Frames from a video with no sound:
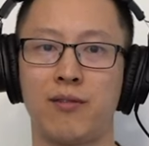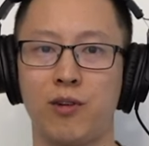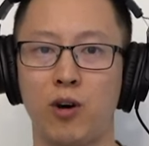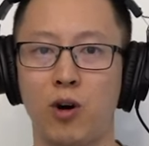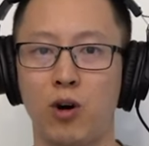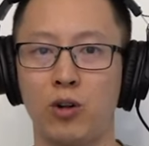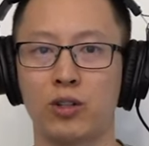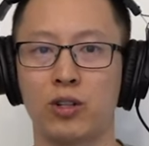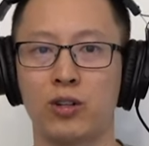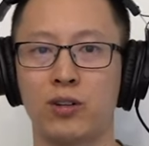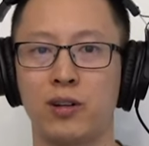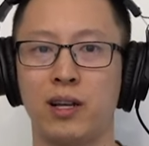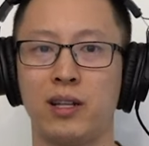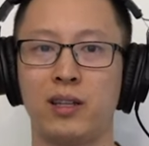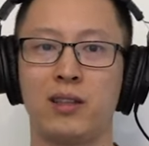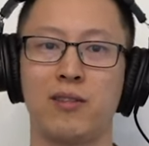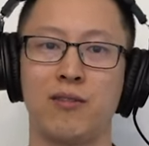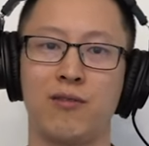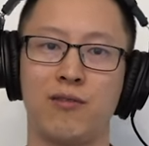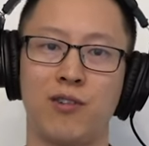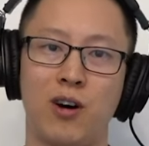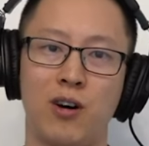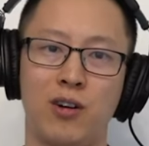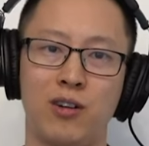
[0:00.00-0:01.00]
alternate the
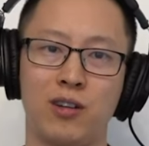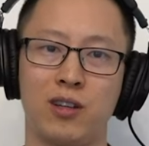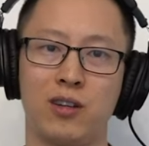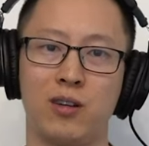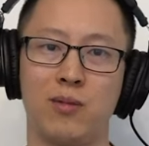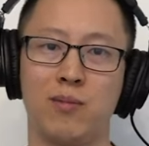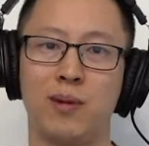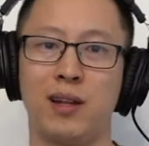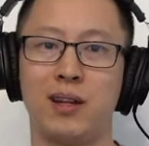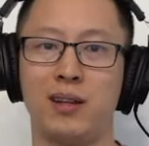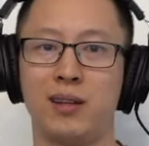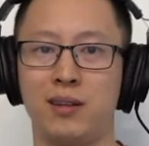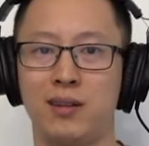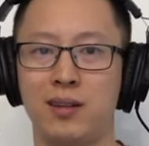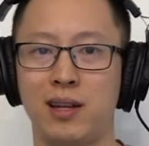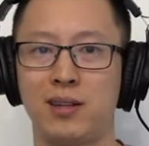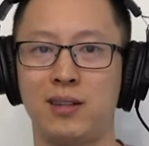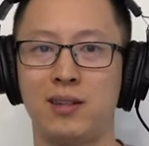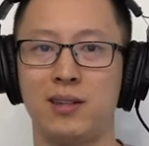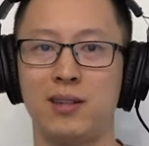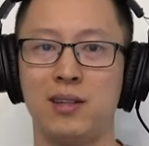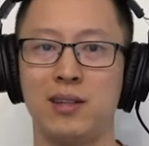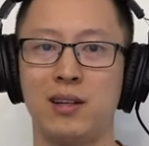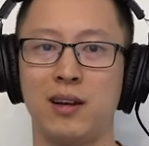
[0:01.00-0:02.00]
volume and
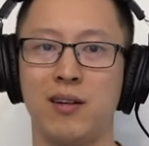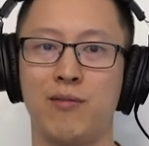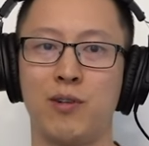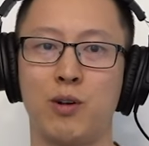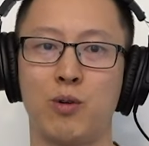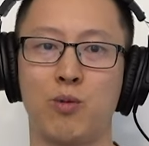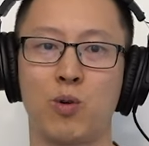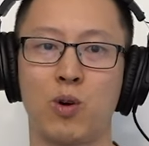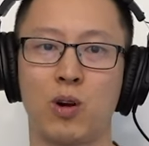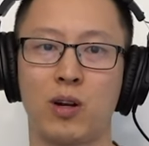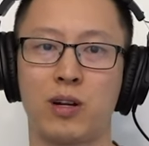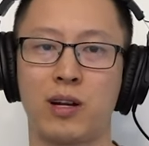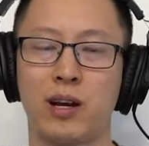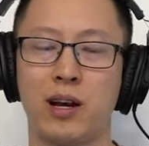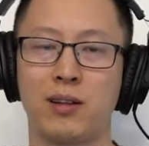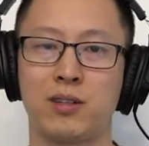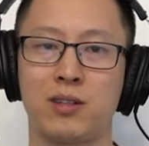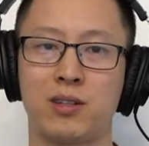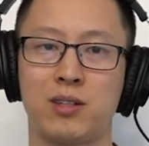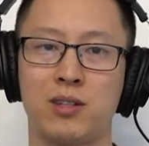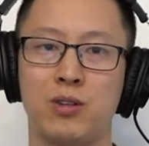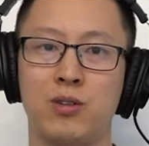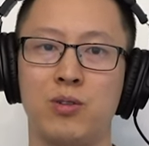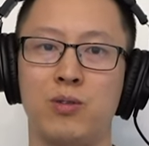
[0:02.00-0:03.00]
intensity of your
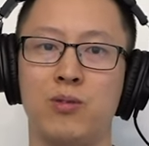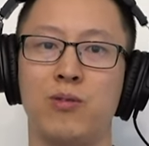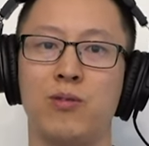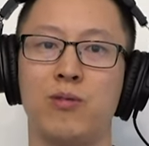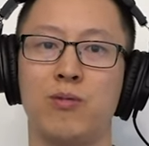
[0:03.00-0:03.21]
workouts to